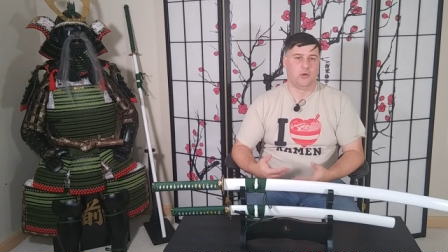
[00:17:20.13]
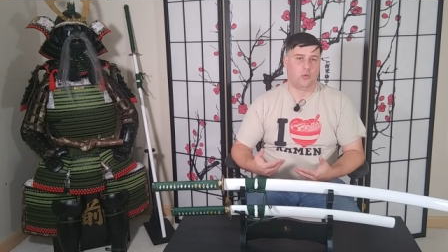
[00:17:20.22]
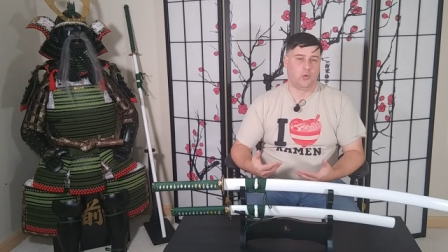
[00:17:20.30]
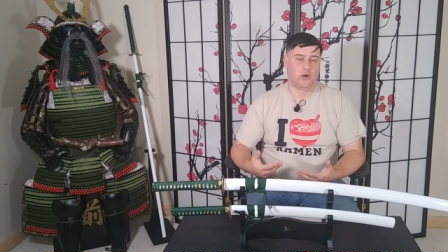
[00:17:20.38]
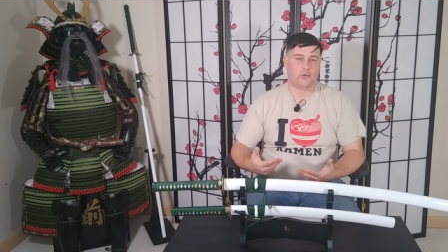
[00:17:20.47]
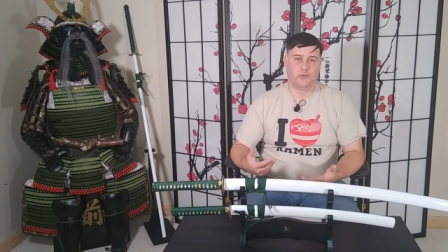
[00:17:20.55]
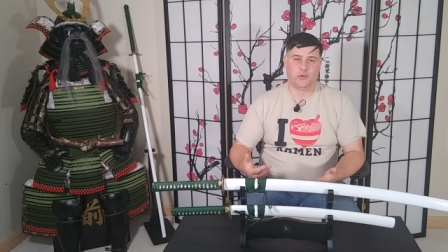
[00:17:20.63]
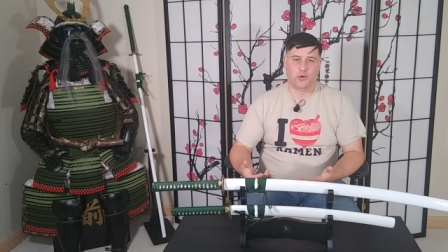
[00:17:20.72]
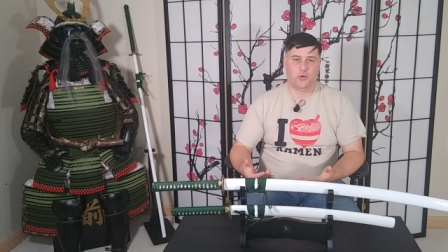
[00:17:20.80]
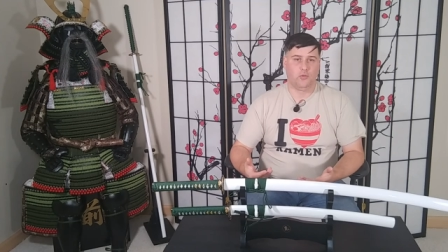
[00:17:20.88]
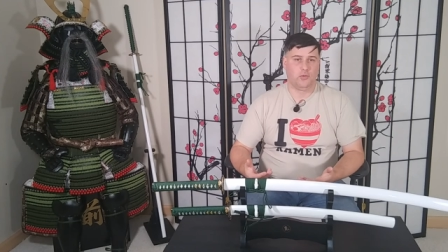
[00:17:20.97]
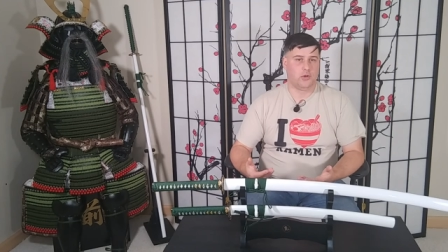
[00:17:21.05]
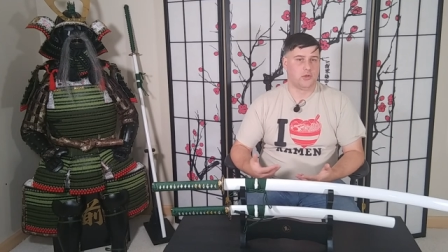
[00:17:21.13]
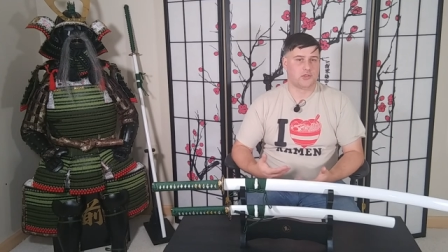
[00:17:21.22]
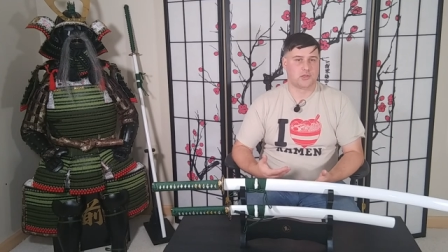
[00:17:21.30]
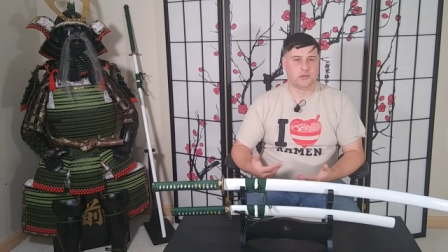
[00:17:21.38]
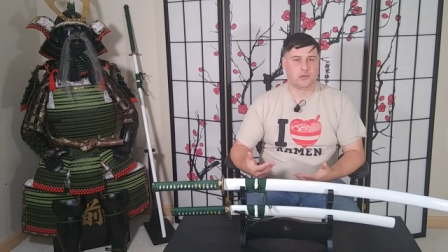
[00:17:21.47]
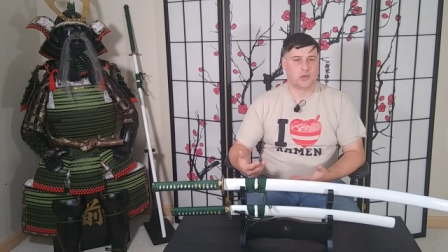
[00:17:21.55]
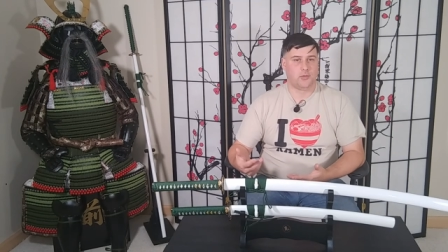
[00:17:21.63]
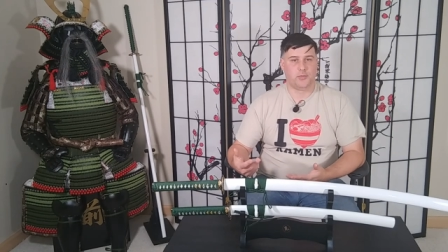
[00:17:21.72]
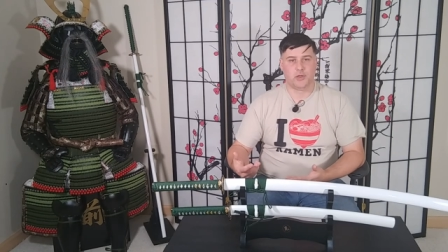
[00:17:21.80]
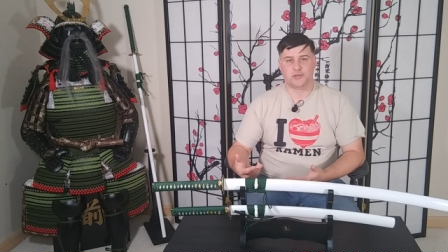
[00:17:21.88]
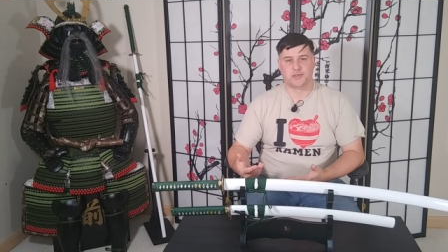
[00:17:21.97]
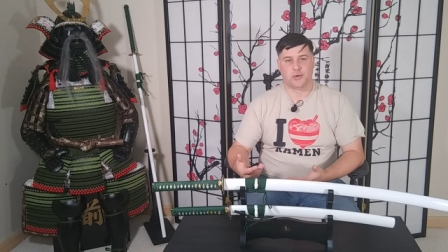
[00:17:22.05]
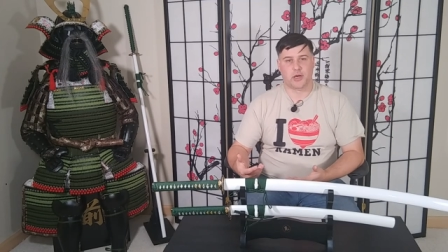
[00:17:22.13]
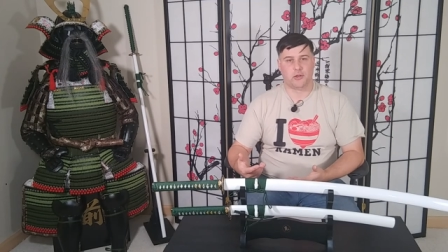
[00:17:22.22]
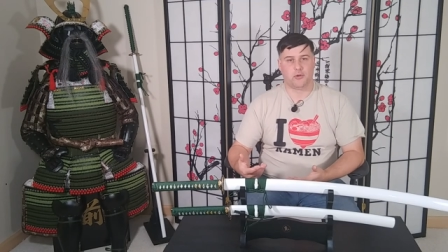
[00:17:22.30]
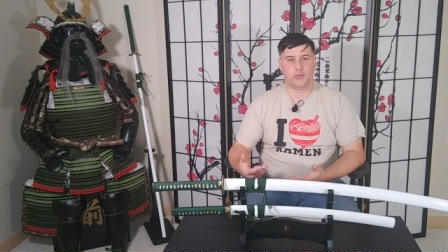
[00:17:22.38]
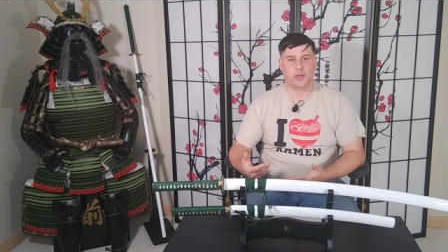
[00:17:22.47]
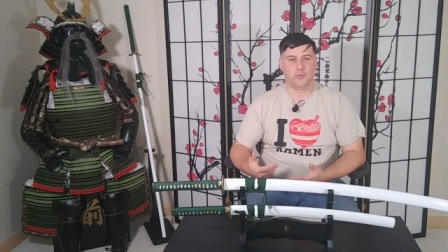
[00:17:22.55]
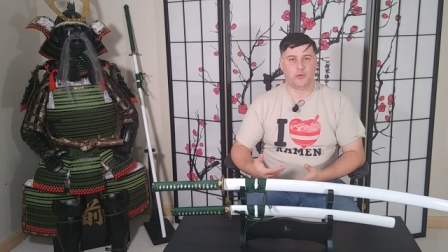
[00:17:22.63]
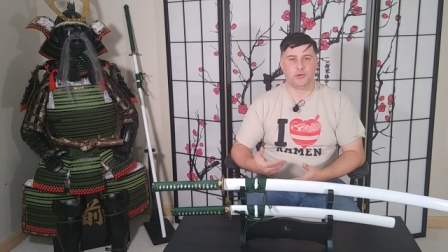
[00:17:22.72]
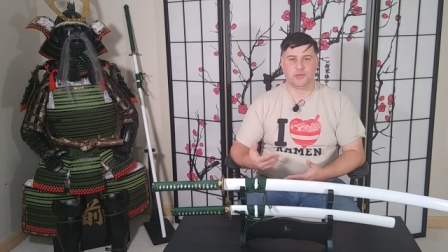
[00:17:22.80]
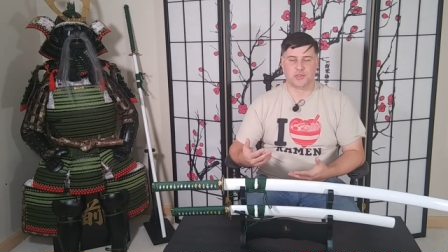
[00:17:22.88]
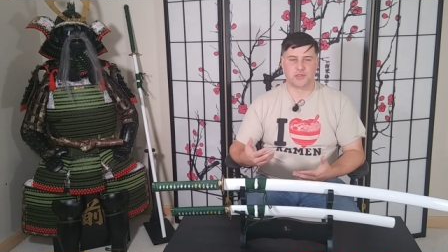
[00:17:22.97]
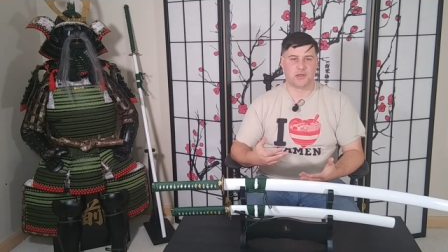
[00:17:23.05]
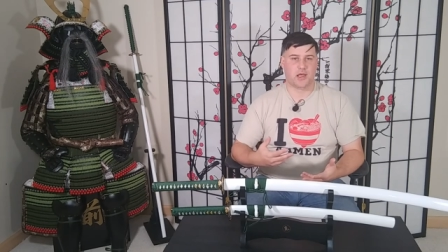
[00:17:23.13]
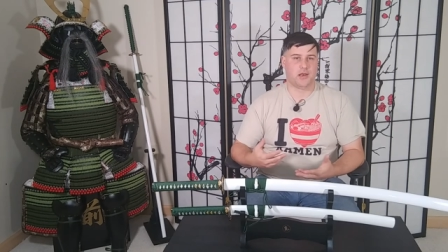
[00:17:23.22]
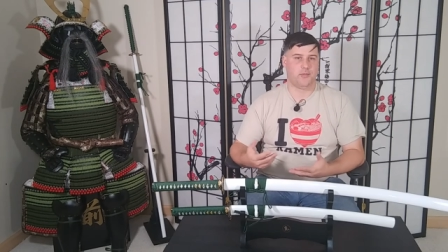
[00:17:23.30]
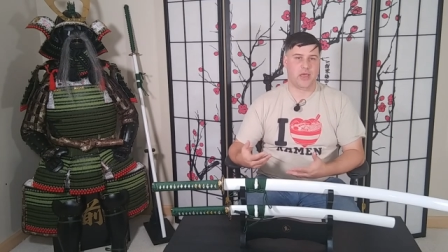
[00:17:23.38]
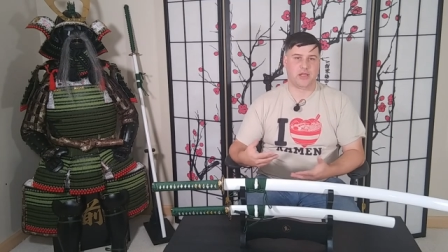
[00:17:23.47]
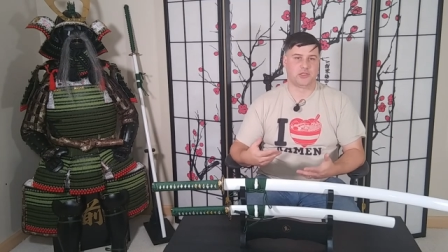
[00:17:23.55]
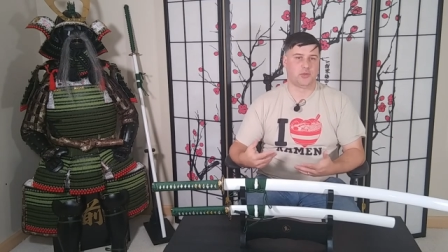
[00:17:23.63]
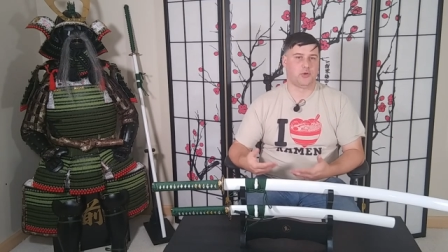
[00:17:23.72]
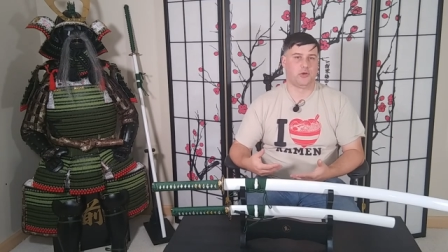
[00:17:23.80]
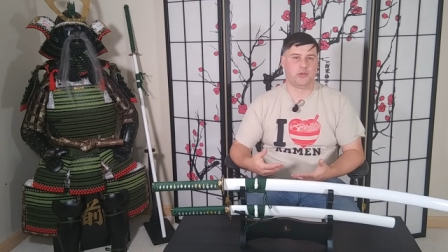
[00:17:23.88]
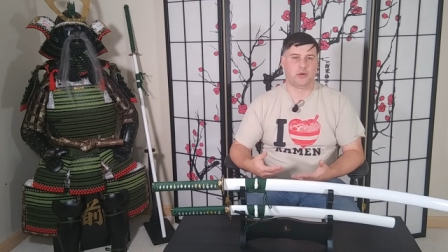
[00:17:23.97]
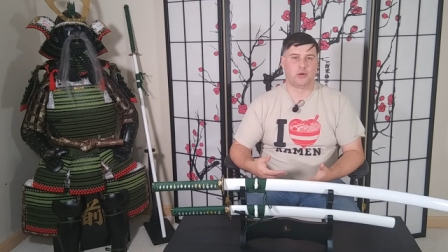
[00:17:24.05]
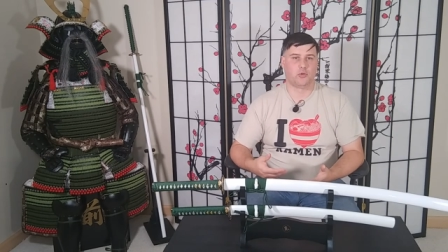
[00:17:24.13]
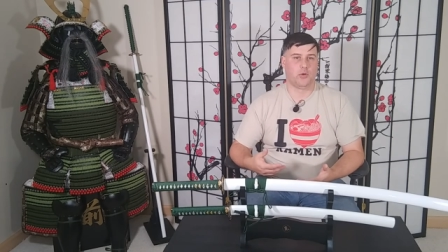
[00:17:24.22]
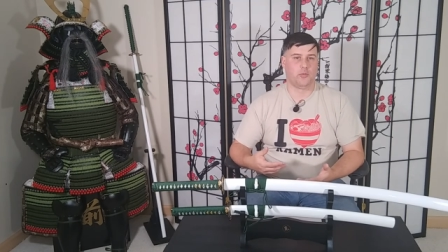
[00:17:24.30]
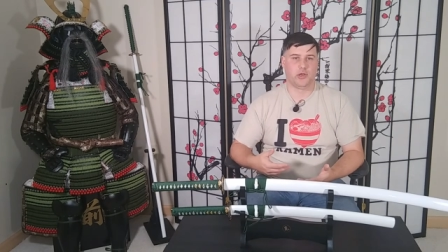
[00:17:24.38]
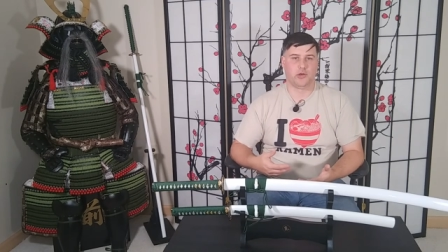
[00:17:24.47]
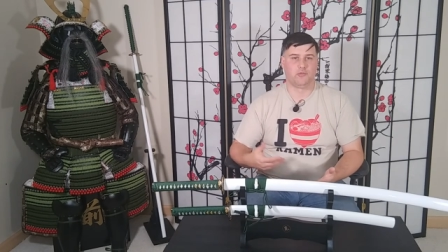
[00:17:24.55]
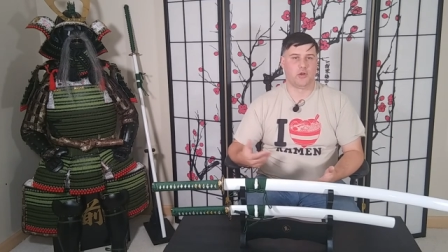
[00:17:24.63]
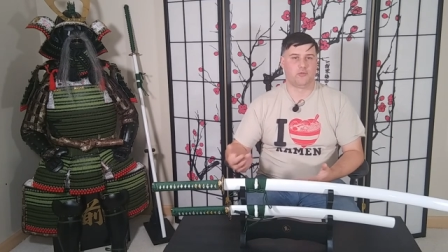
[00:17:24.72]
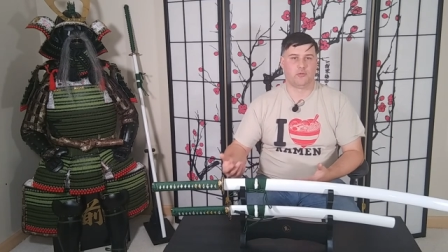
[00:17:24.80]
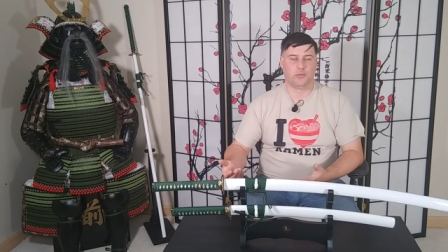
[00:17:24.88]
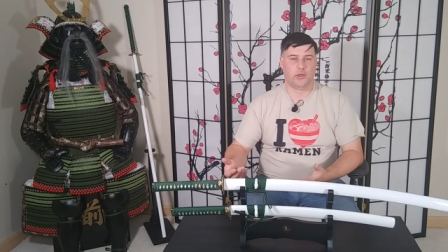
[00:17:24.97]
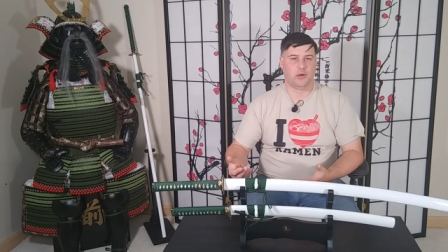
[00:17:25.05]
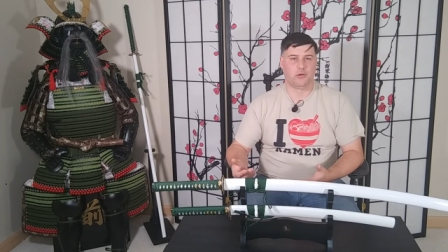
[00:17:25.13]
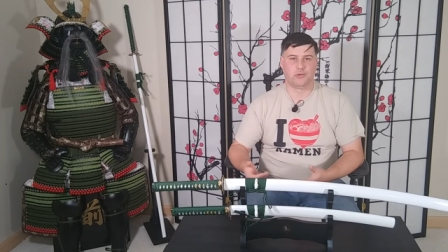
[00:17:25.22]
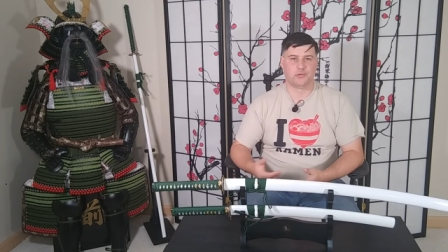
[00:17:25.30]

or if you don't, you can just look up builds by other people and just kind of match up on their equipment and run from there.